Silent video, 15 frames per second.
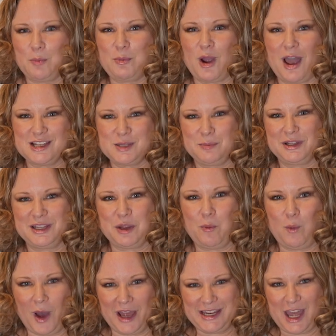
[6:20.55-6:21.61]
Approximately
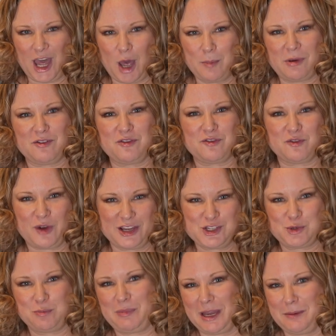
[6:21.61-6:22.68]
1 cup of
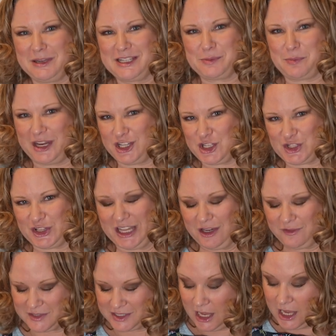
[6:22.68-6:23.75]
fresh baby spinach
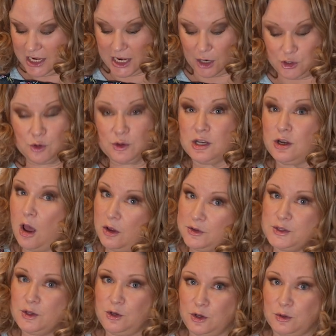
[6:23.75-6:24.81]
leaves. Now you can
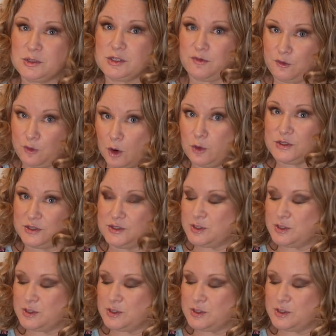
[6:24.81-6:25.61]
also use frozen